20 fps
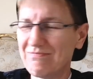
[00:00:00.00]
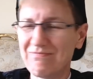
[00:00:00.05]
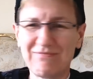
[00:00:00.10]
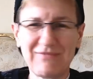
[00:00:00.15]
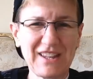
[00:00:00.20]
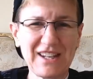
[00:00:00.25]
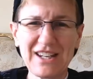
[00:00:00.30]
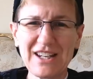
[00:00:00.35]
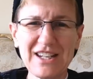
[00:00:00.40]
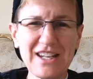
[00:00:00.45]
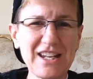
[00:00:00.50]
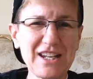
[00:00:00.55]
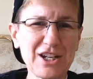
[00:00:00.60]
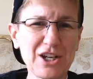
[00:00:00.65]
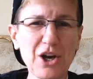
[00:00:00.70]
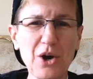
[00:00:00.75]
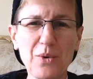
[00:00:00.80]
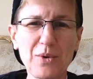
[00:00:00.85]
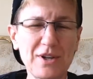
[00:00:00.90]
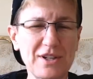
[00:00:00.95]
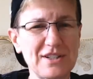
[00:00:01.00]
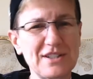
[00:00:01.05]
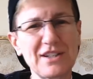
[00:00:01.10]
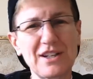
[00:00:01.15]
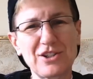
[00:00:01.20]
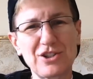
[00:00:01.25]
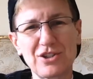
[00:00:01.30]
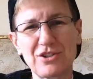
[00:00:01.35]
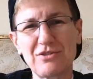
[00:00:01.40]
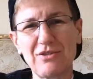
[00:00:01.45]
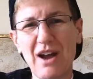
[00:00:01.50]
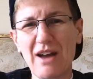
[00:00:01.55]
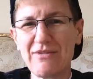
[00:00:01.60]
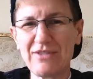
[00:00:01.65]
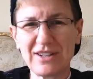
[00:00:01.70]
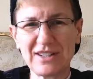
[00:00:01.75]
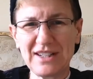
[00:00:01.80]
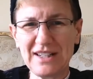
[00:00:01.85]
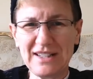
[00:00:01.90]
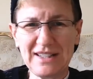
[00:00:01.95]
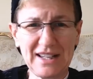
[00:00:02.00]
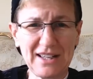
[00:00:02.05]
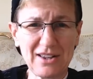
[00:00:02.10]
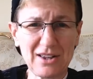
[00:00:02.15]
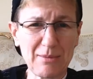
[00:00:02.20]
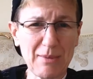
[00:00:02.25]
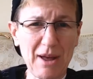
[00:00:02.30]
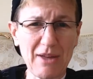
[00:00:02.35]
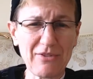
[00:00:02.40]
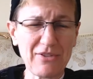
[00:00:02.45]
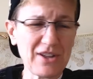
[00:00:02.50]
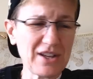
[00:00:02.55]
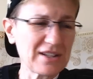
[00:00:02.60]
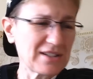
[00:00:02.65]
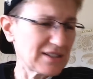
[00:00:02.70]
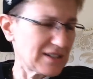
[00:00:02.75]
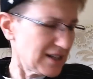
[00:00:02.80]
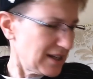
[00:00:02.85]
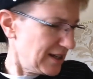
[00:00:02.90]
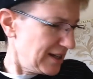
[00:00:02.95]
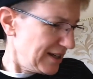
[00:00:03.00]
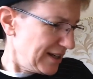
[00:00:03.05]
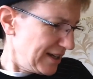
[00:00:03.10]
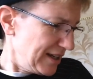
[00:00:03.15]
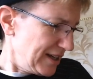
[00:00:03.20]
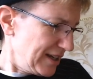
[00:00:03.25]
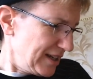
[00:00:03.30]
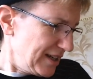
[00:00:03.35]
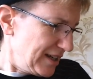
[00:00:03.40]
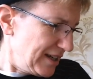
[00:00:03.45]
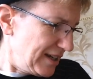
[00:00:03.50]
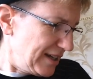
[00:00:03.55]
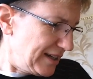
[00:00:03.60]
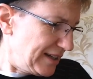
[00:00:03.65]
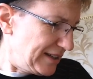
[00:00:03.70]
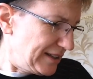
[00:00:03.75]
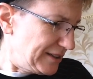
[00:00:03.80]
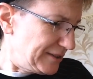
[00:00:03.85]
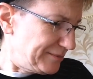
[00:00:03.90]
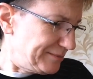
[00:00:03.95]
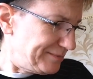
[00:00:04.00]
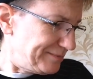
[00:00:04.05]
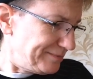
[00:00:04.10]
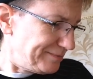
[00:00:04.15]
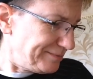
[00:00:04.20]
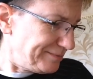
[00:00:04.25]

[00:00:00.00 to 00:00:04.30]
they didn't need to go into such graphic detail about things um,